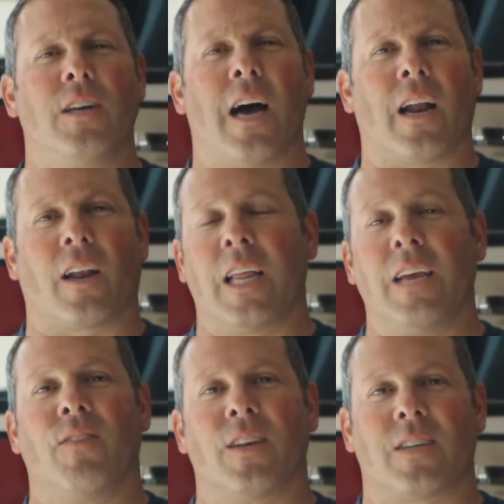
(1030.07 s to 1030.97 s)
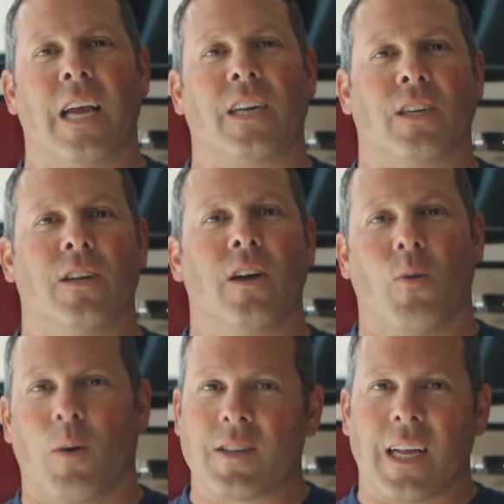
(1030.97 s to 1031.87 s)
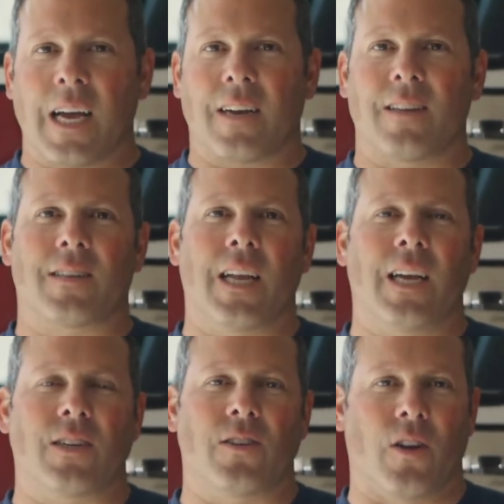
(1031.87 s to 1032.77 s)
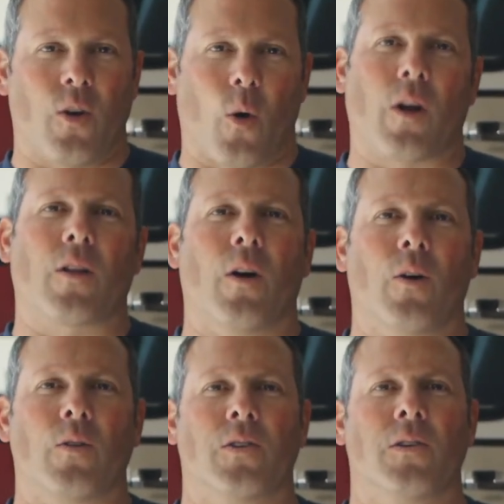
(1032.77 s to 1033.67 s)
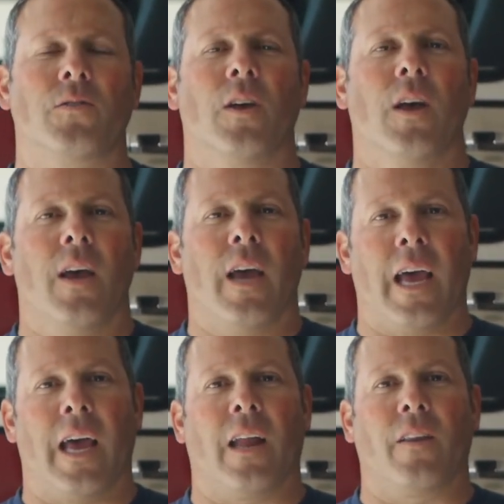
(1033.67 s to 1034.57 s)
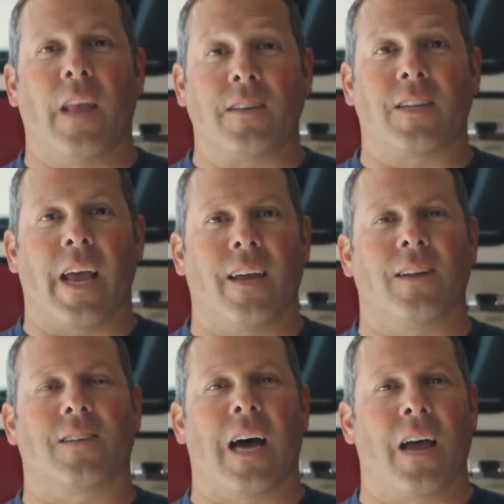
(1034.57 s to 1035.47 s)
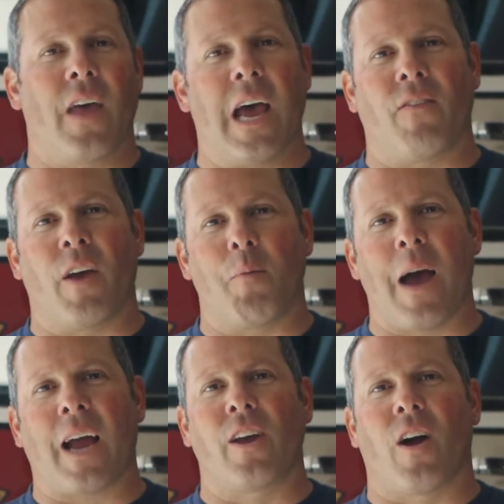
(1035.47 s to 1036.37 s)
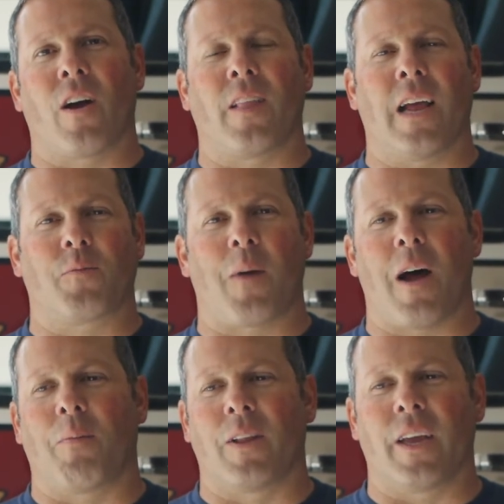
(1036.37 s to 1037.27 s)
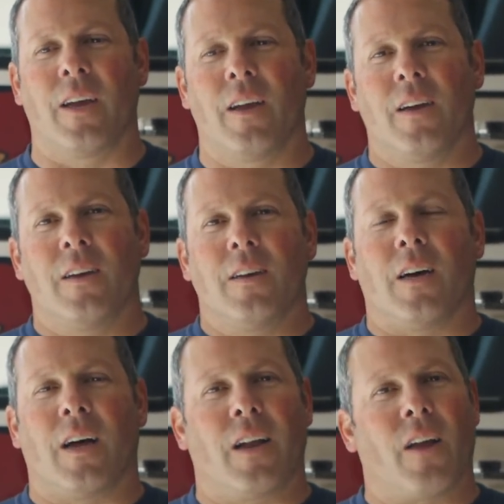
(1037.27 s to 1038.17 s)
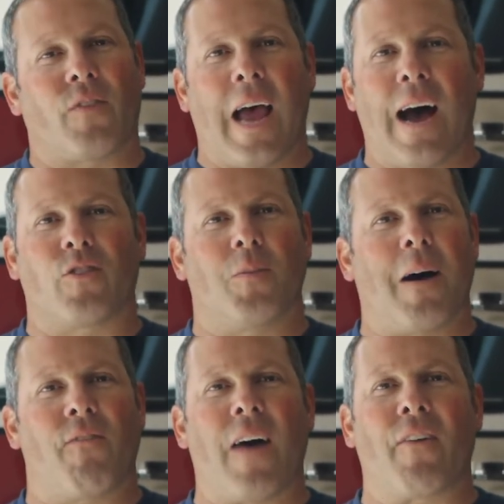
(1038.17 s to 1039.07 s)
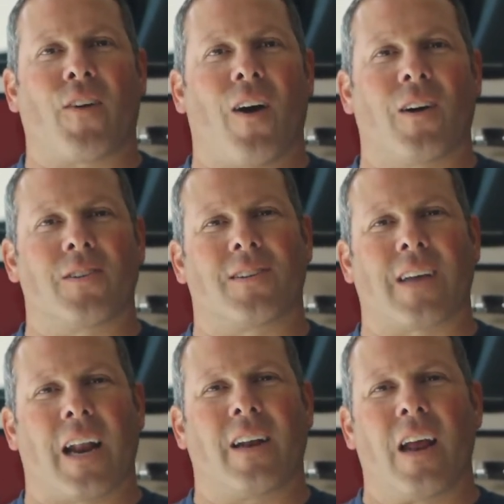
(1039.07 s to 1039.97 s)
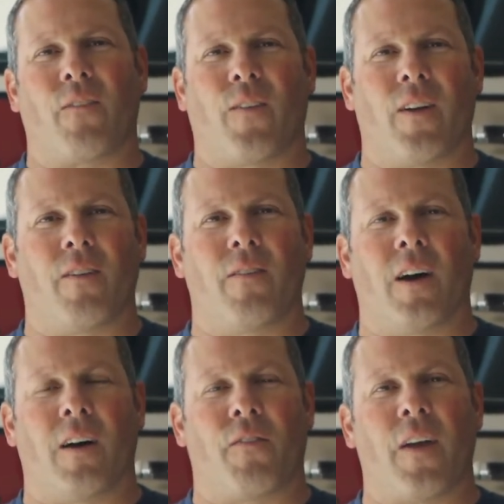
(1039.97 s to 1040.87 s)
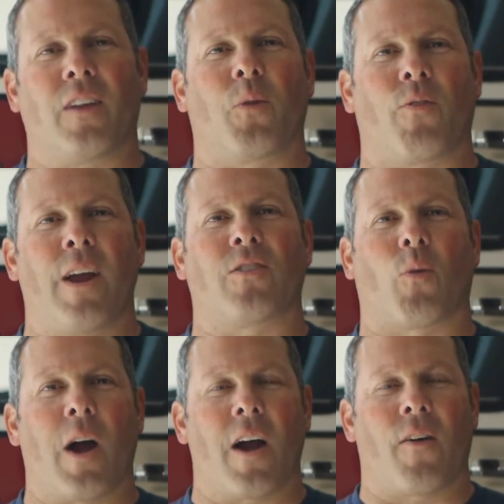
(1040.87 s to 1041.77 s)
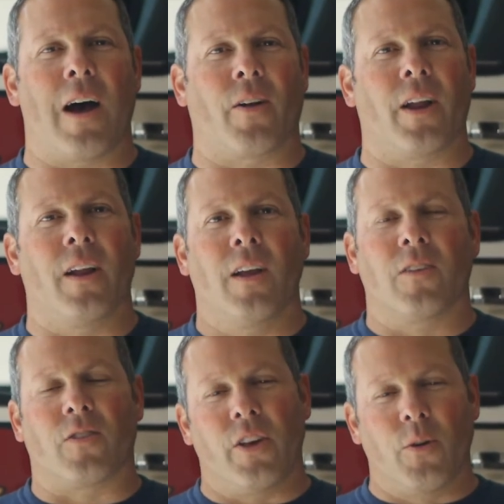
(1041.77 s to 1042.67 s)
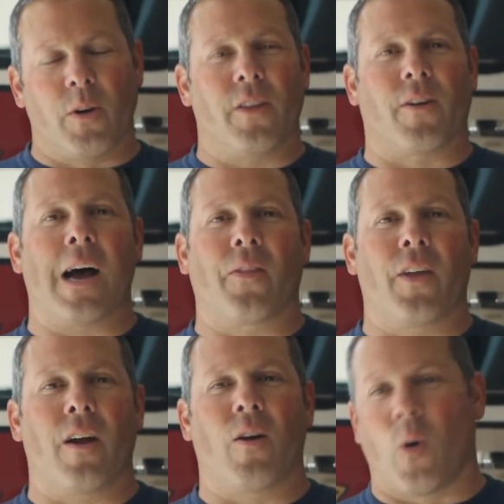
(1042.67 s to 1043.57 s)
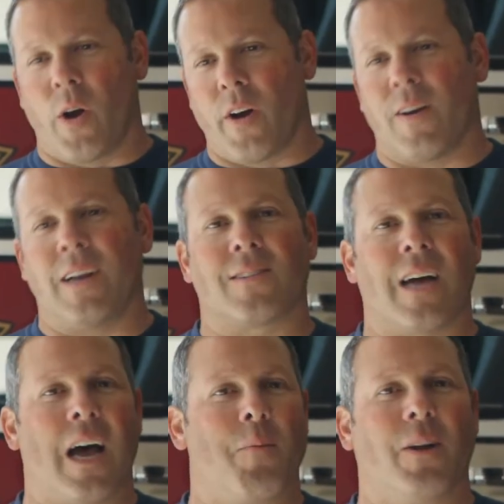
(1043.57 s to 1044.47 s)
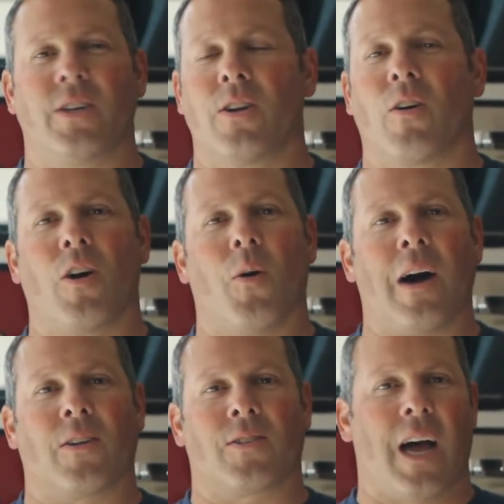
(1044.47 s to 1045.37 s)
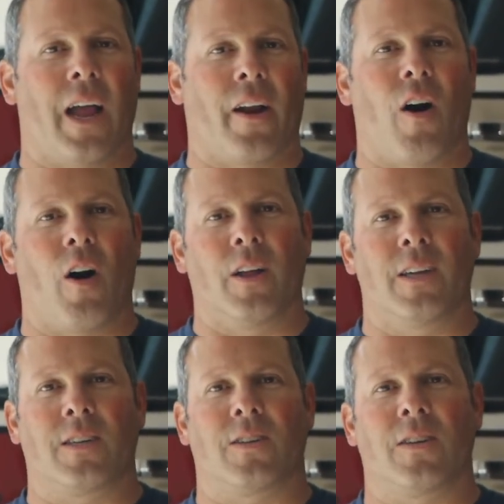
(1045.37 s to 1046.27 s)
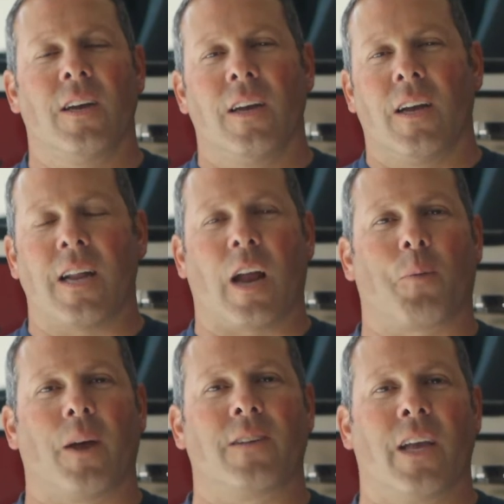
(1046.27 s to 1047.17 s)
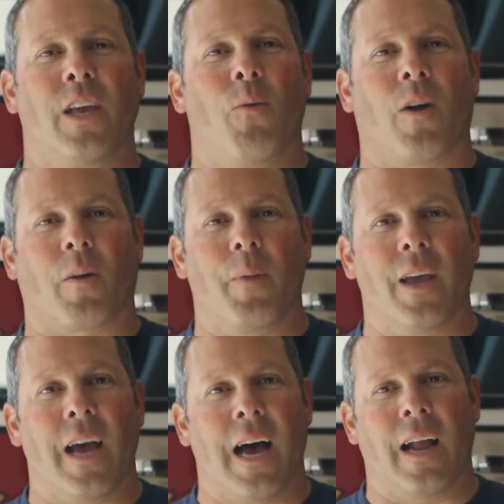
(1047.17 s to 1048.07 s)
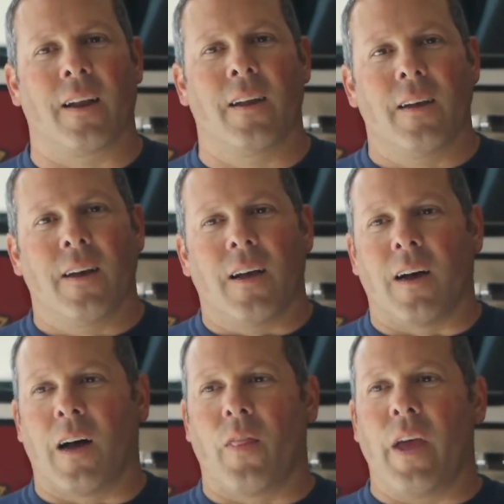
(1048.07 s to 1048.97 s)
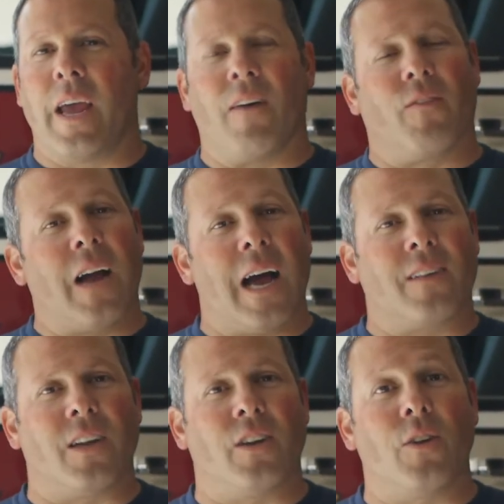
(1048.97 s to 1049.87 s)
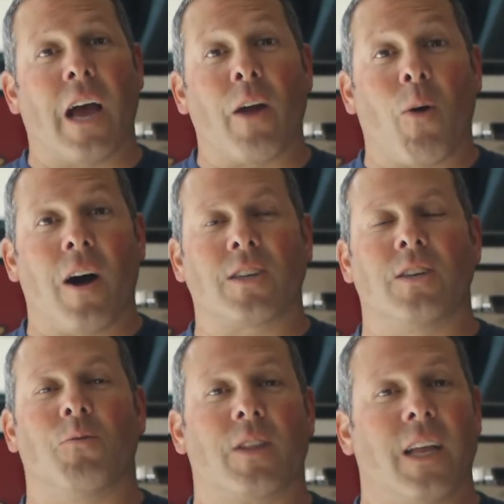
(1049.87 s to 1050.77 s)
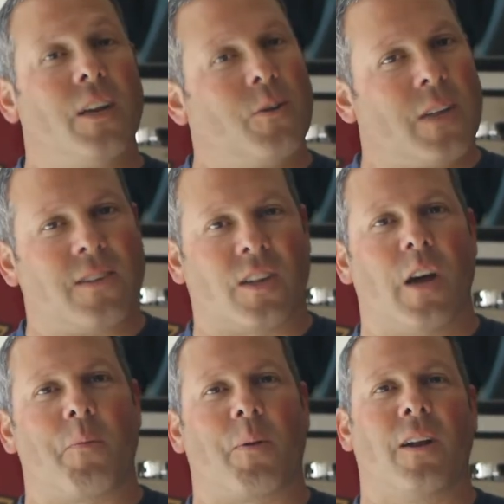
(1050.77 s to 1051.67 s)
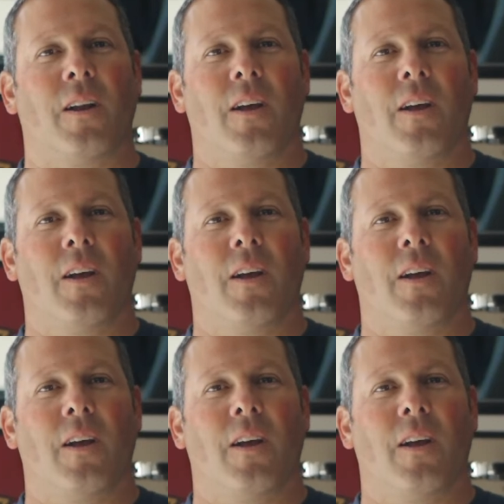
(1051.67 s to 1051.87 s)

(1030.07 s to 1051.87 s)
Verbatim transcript: not leave the station. Once they got to the stations, the door closes and they stay inside. They have a backyard that's probably enough to house about 5 cars. It's got a 10-foot fence with razor wire around it. So you're either out there or you're inside, but you don't go outside at all. It's just not a place that you want to be at. They have guys that do night watch, and what they do is they sit up, and